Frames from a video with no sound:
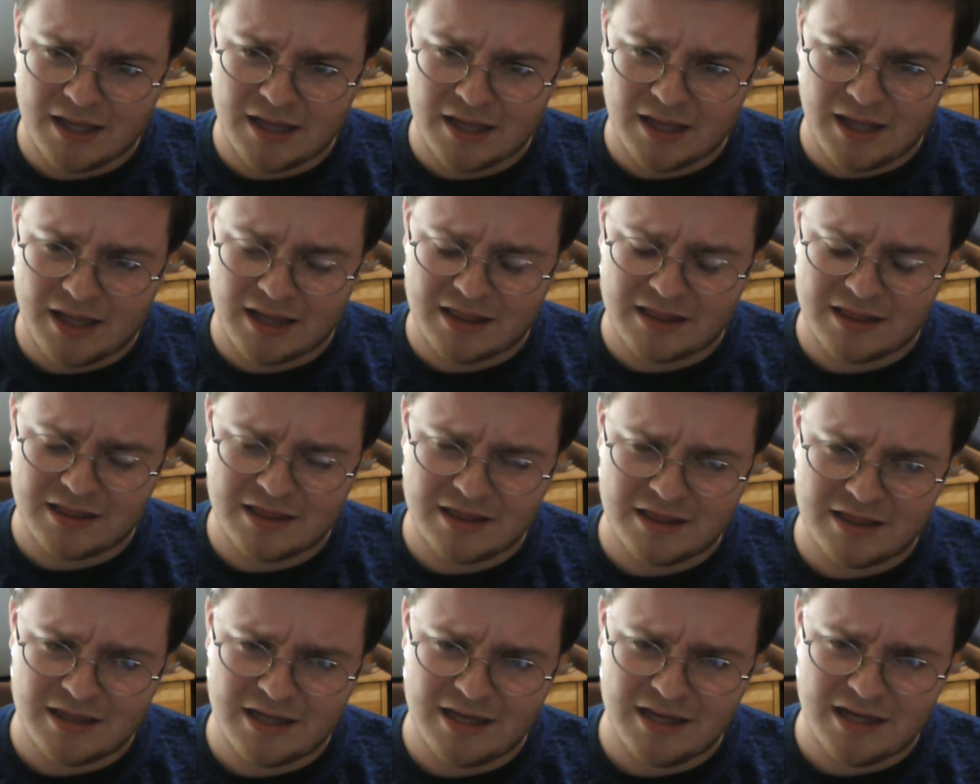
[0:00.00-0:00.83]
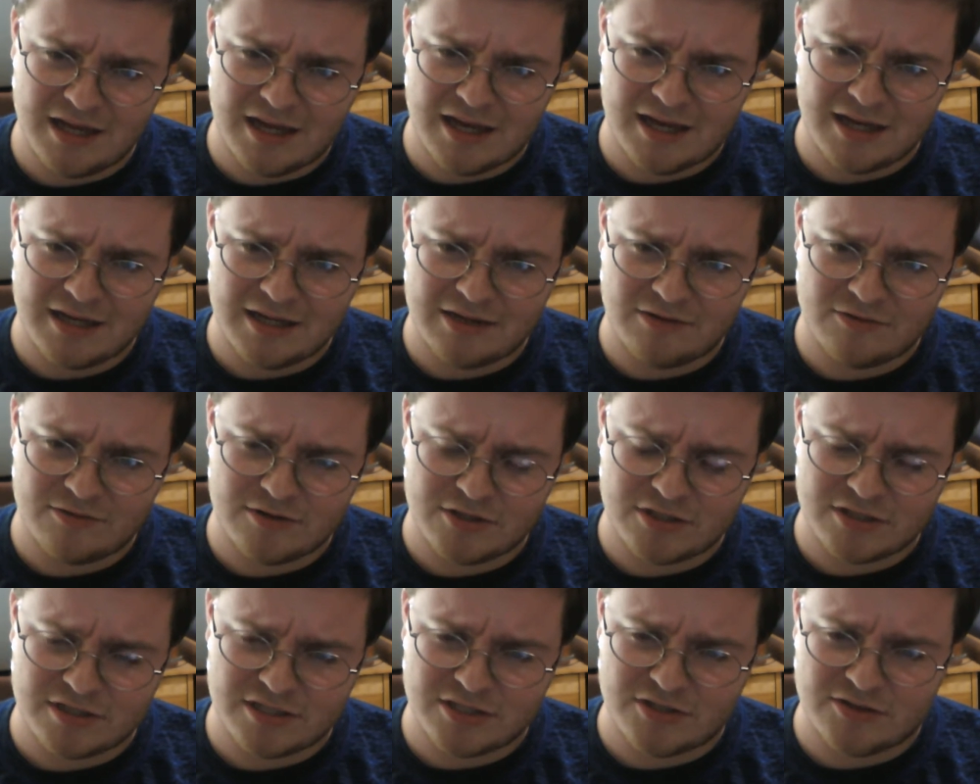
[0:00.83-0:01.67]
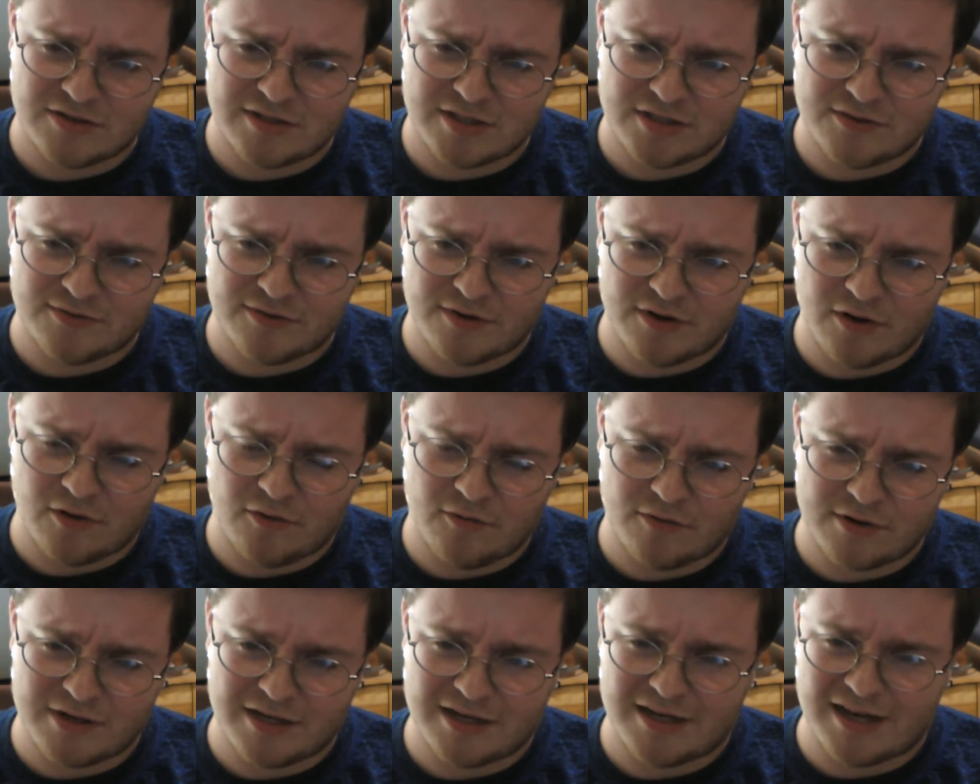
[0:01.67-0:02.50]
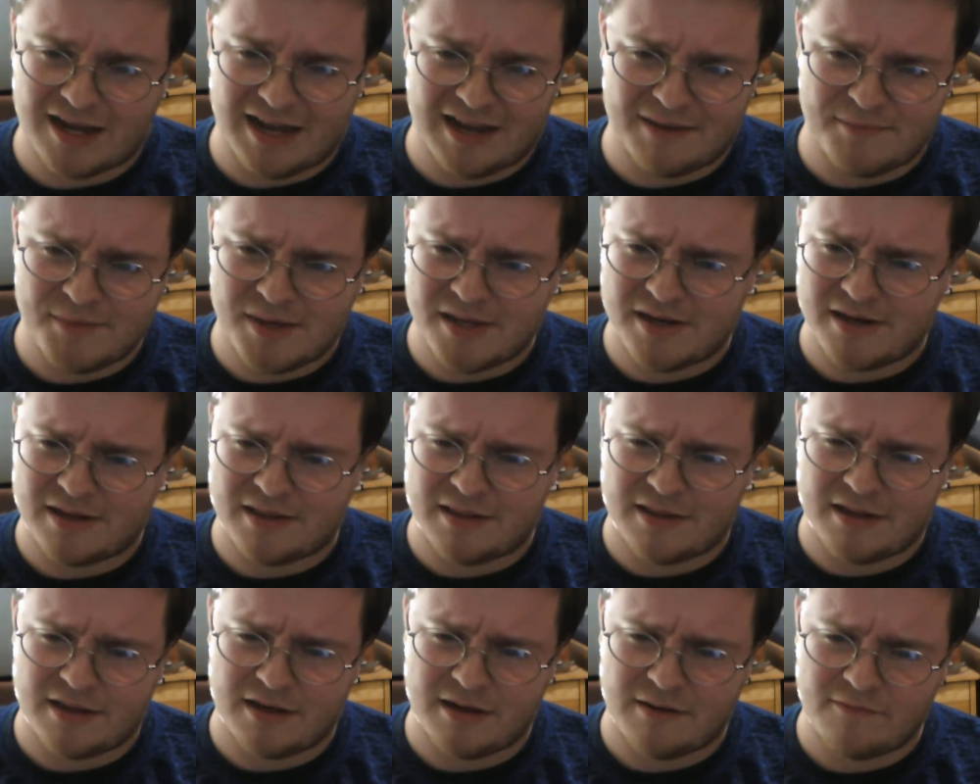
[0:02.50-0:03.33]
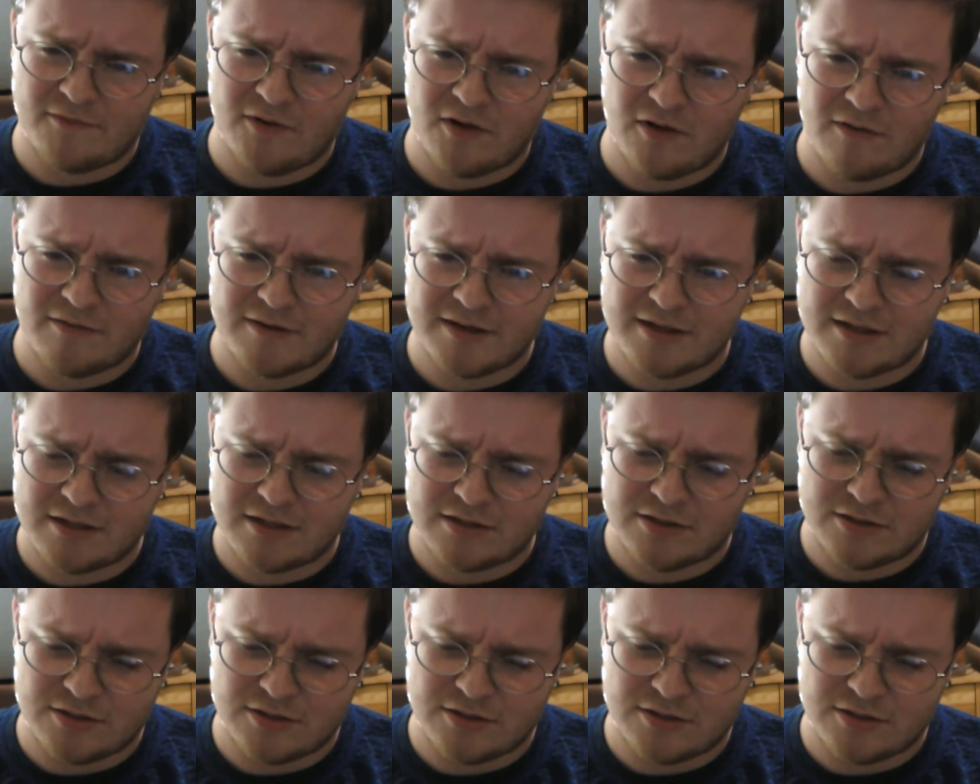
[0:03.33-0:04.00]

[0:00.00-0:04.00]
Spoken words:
I think I originally transferred over to Diamond and then evolved it